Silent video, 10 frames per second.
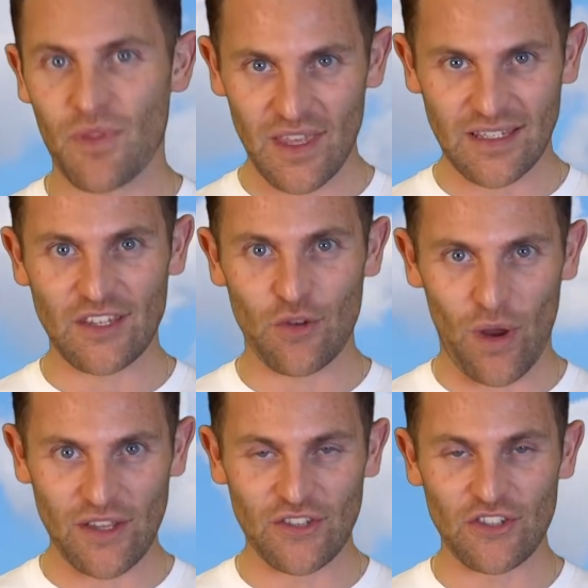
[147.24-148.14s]
this is the
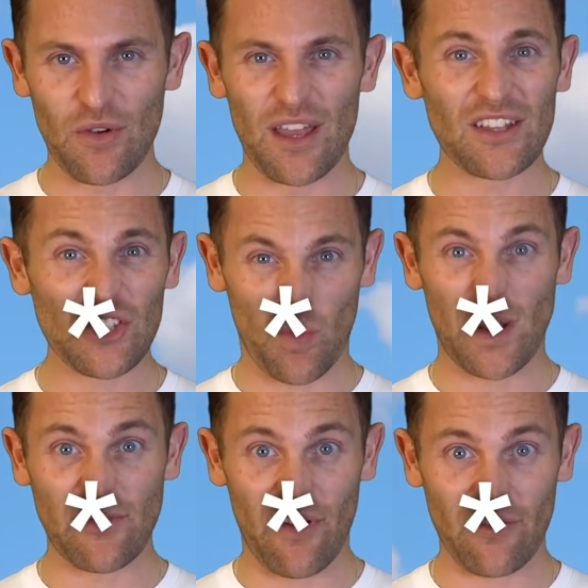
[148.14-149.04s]
way to do it.
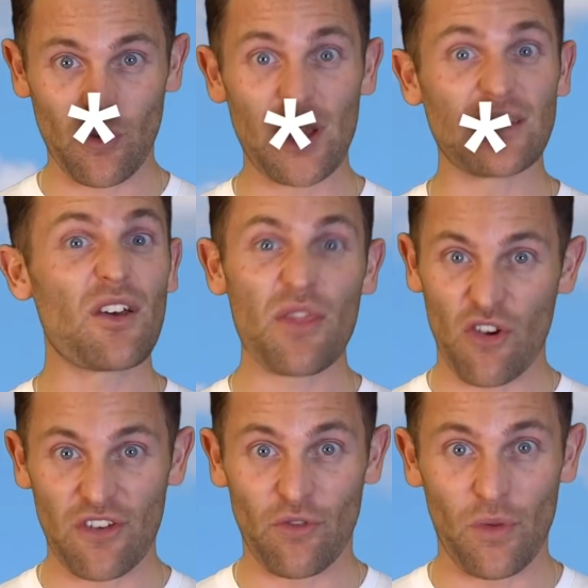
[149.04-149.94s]
25 quid,
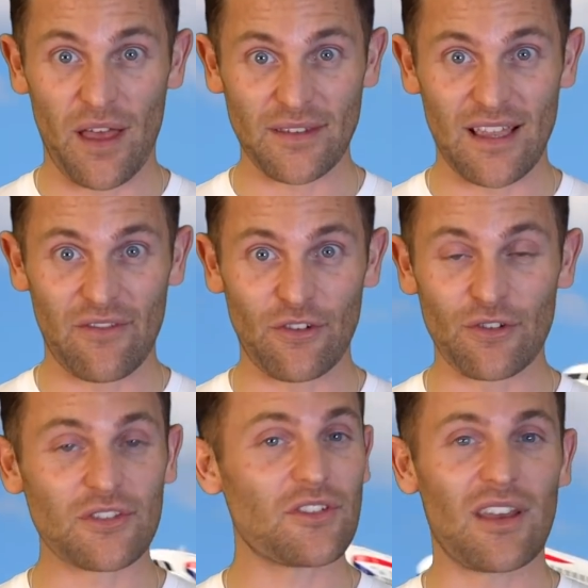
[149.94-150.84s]
34,000
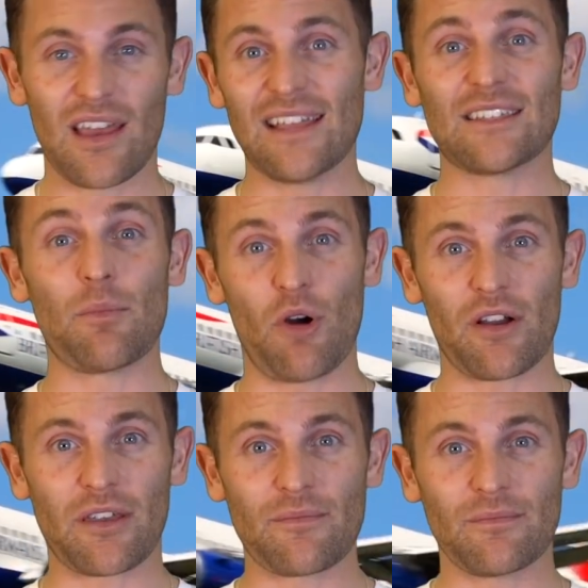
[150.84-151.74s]
Avios. It's a
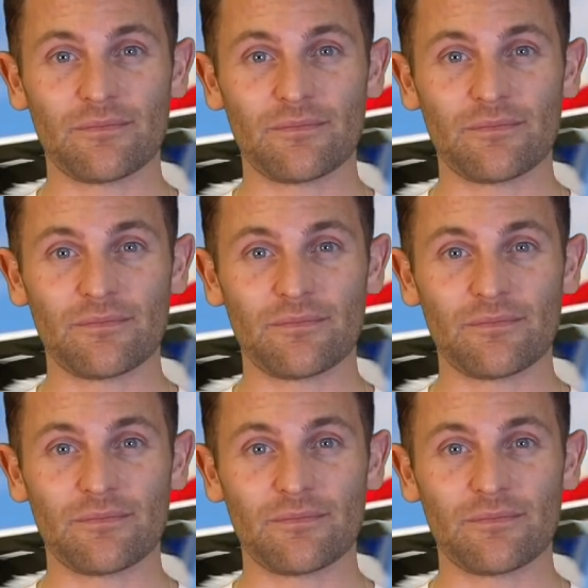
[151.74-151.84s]
bargain.